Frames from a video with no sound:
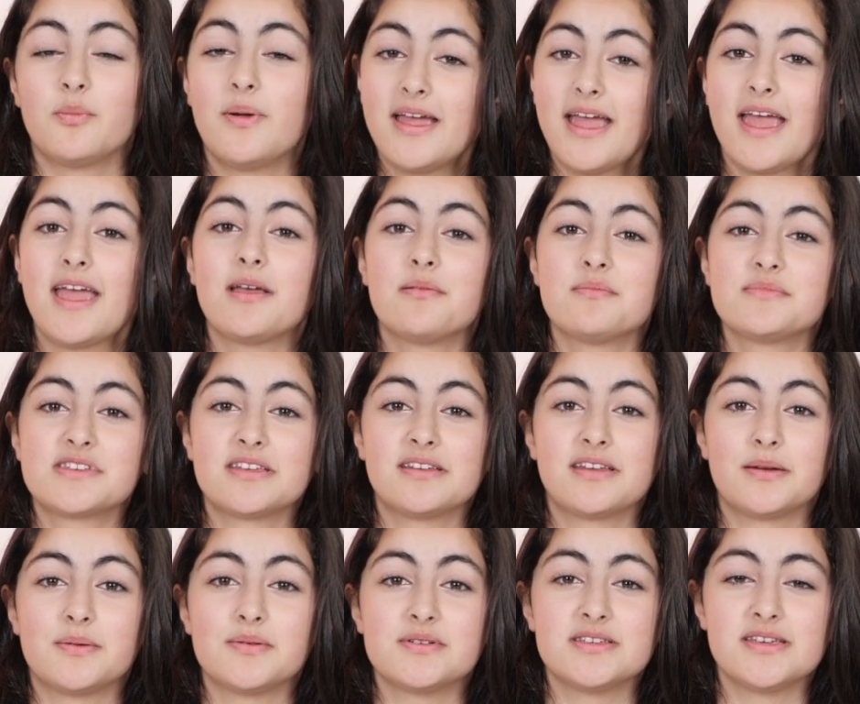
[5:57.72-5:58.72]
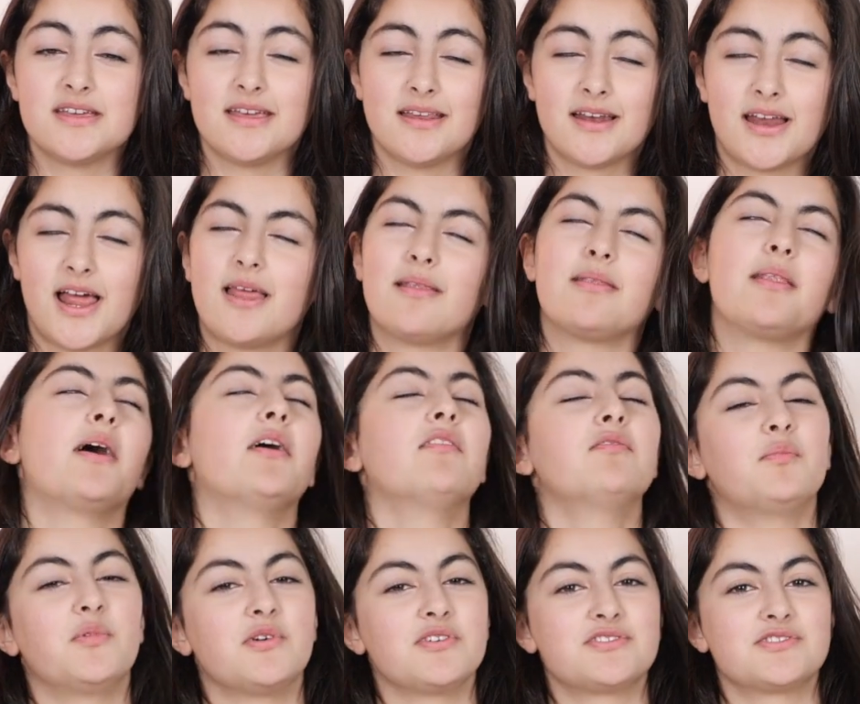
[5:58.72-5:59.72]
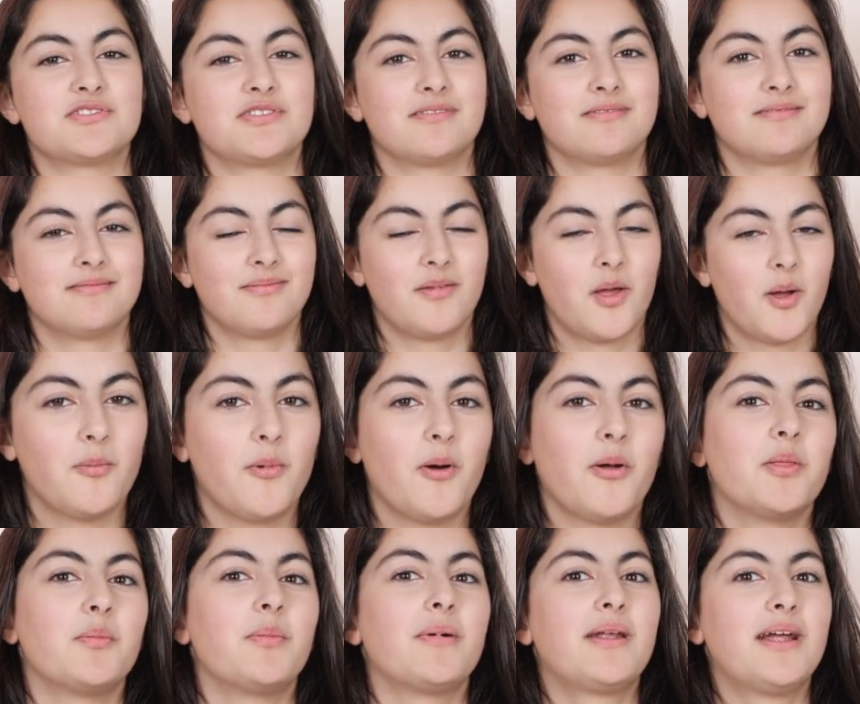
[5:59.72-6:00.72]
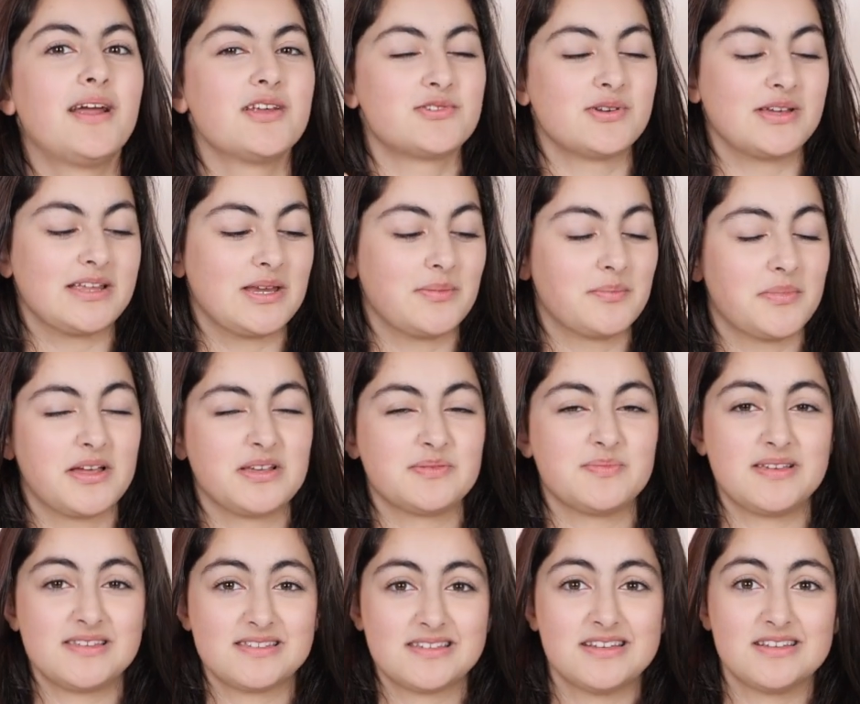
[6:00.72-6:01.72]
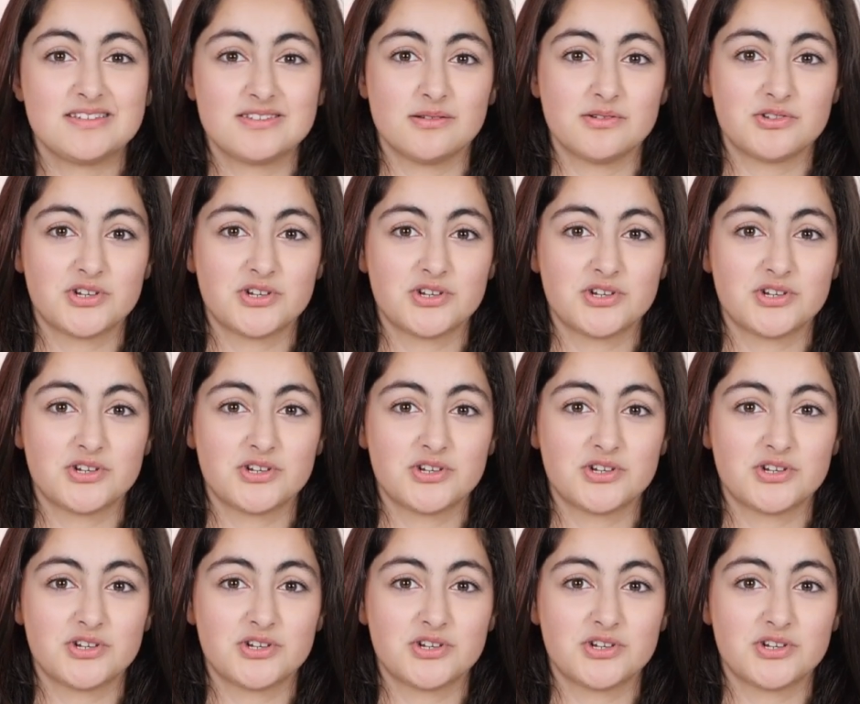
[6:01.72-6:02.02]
my AM skincare routine, I love moisture. I'm all about hydrating because my skin is so